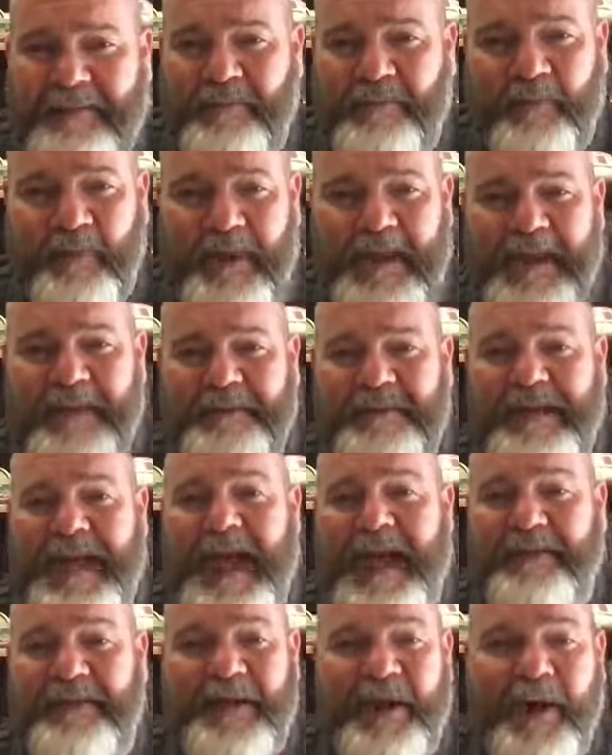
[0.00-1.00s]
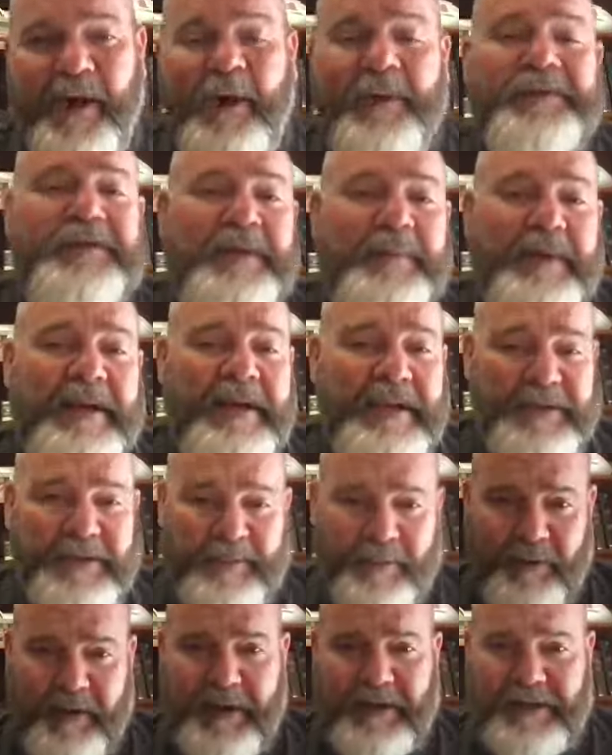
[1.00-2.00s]
we have had the ultimate
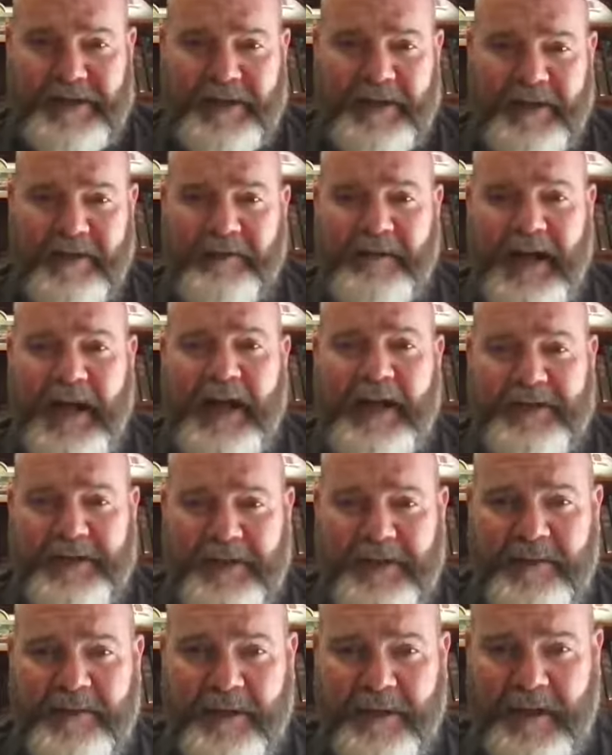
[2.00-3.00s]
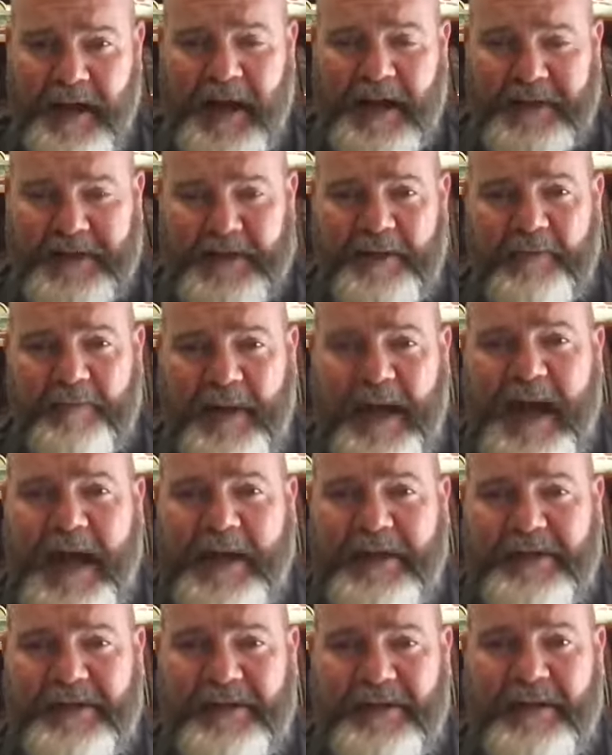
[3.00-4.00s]
expression of God's God's
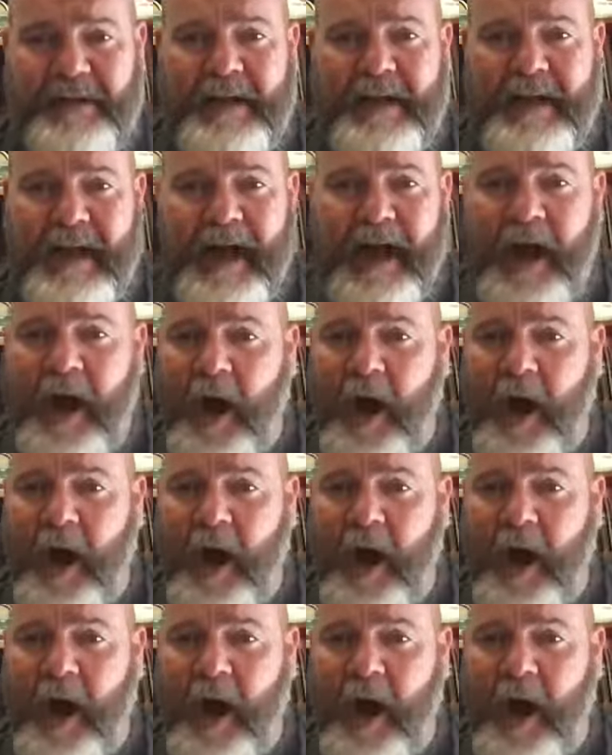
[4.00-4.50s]
compassion uh,